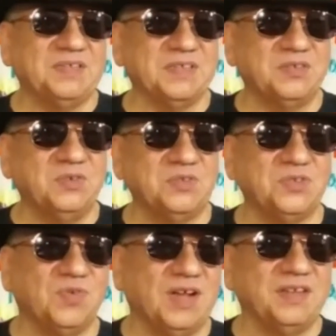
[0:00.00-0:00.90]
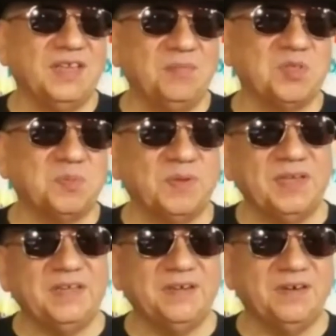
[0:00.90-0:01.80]
It's a Deuce is Wild game is
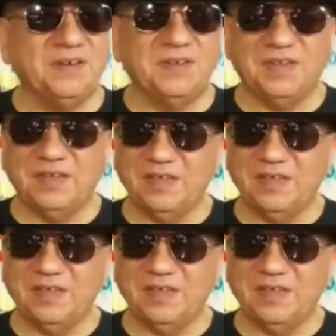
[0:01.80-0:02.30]
played on